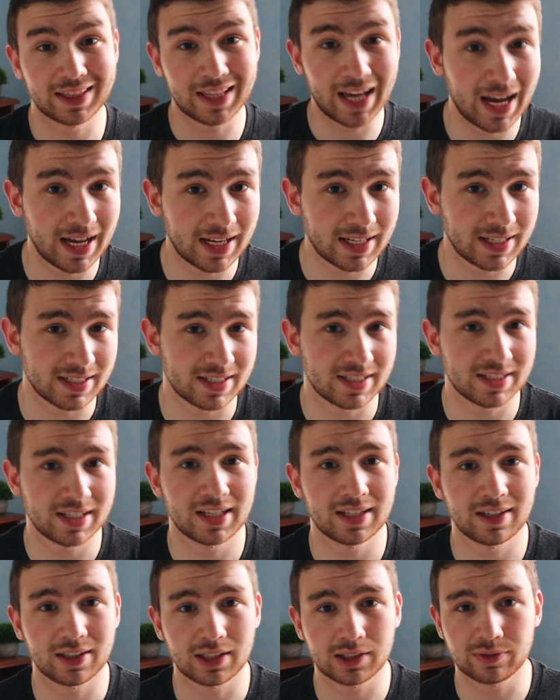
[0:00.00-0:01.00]
that
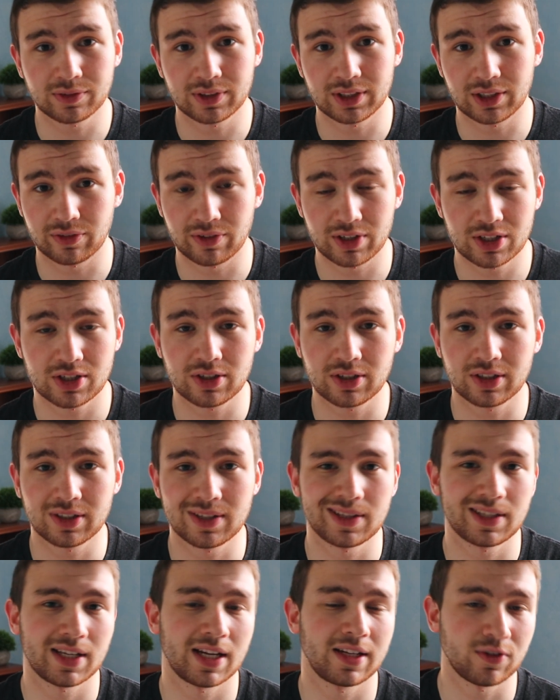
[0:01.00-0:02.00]
instead of the original
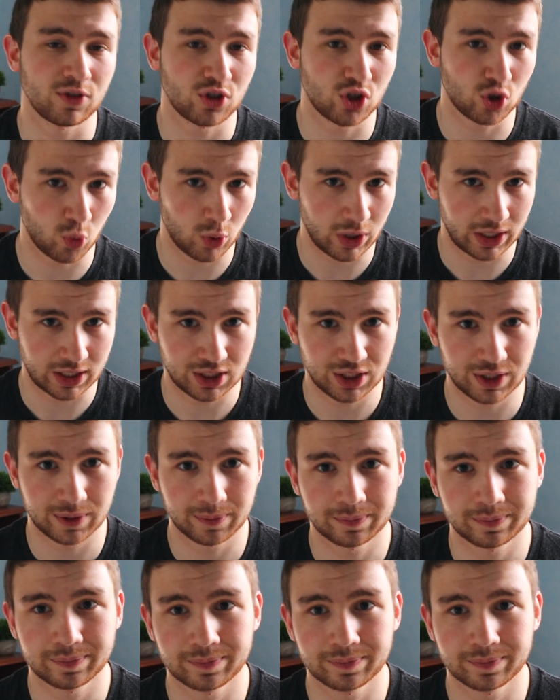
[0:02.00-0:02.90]
Nintendo Switch.